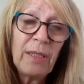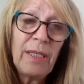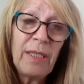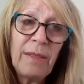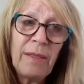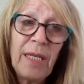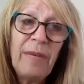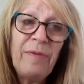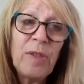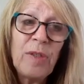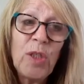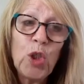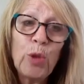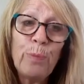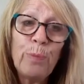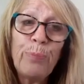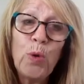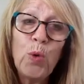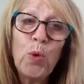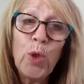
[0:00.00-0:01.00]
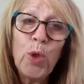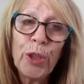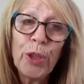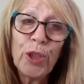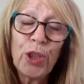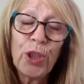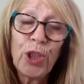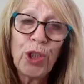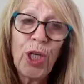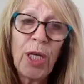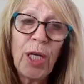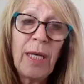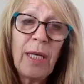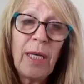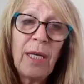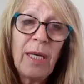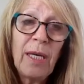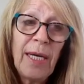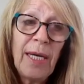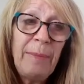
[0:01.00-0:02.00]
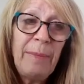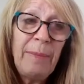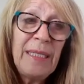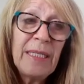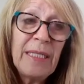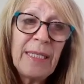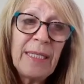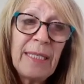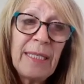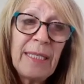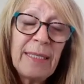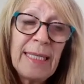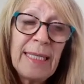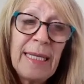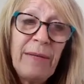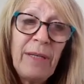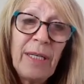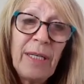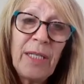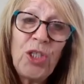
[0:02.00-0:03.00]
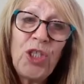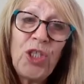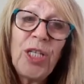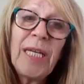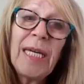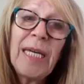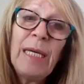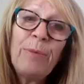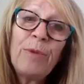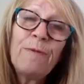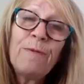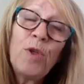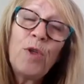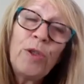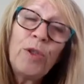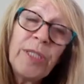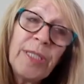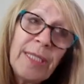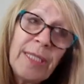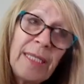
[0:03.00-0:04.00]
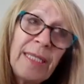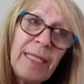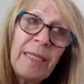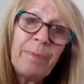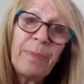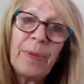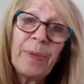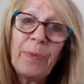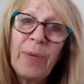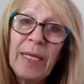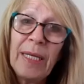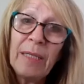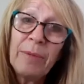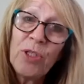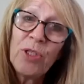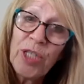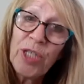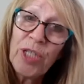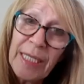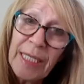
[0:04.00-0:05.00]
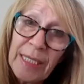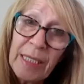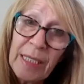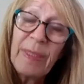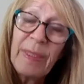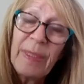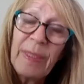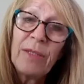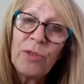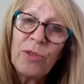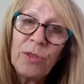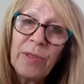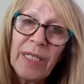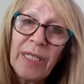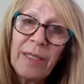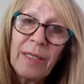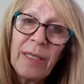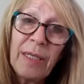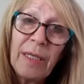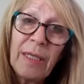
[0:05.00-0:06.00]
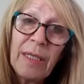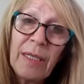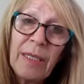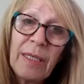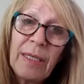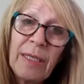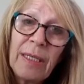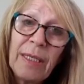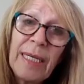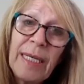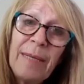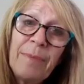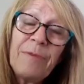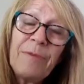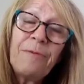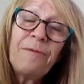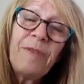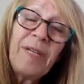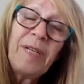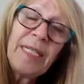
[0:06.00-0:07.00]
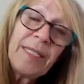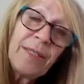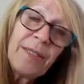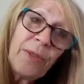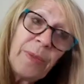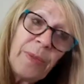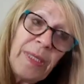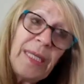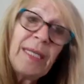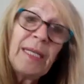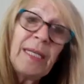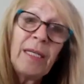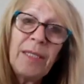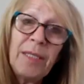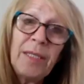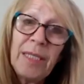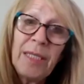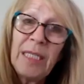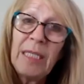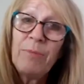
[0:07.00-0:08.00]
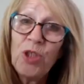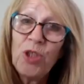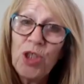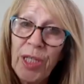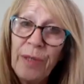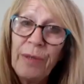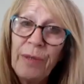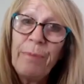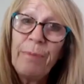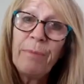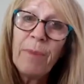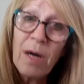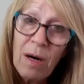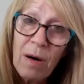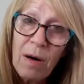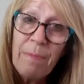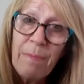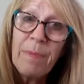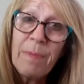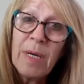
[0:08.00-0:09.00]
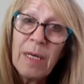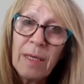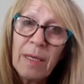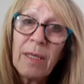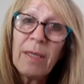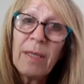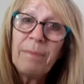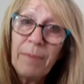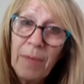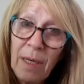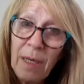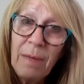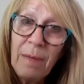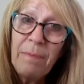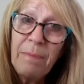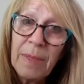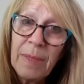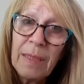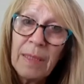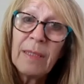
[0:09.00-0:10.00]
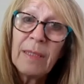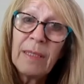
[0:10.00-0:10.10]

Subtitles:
have a little porch, and I made her sit down, and she kept falling asleep while I was trying to speak to her. Kept fading away, and I had to keep shouting, Mom, Mom.